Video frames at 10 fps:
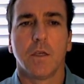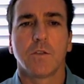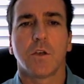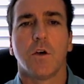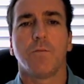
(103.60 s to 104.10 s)

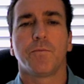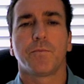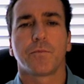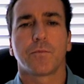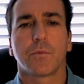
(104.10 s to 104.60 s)
So
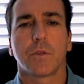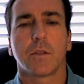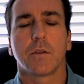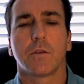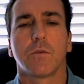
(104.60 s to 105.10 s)

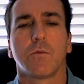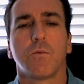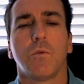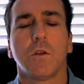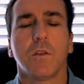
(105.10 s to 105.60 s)

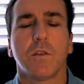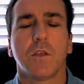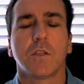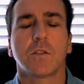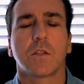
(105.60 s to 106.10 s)
one of the
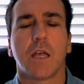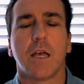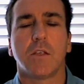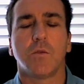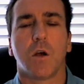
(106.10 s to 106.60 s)
things
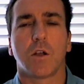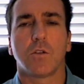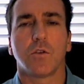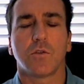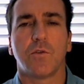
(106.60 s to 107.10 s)
that you want to
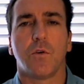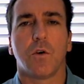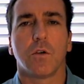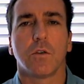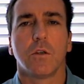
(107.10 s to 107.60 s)
look
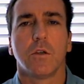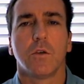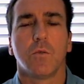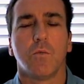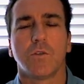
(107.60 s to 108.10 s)
for
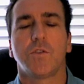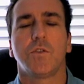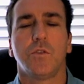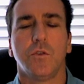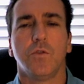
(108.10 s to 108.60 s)

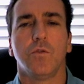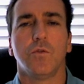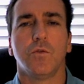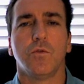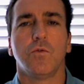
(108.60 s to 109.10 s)
once
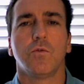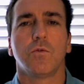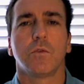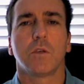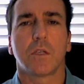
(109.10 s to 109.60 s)
you
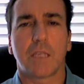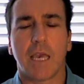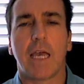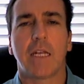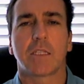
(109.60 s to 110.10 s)

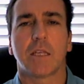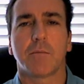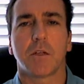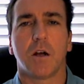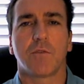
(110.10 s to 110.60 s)
get an
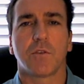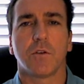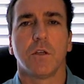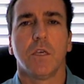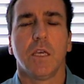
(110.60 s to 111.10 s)
accepted
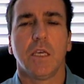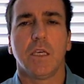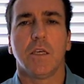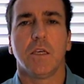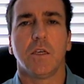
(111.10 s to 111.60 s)
offer
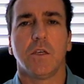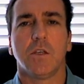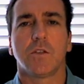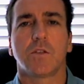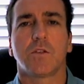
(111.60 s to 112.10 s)

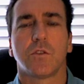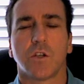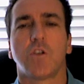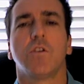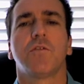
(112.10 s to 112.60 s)
is the
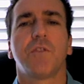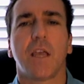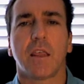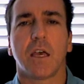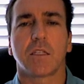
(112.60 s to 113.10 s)
good
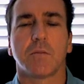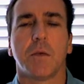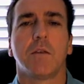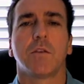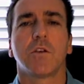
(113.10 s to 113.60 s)
faith
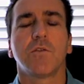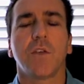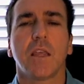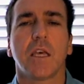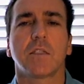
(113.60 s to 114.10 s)
estimate. The good
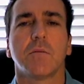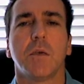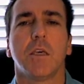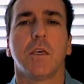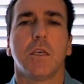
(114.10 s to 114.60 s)
faith
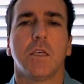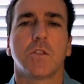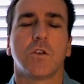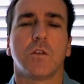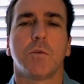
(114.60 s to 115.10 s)
estimate
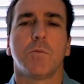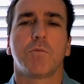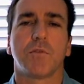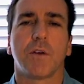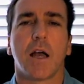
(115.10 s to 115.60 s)
is going to be
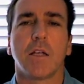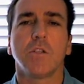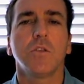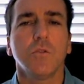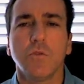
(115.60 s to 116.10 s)

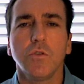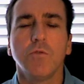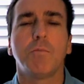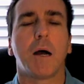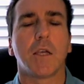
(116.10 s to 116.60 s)
provided to
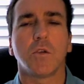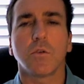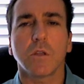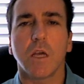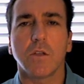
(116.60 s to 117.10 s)
you by
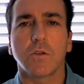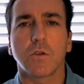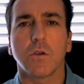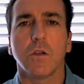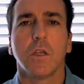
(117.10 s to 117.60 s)
your
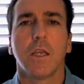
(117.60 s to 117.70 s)
lender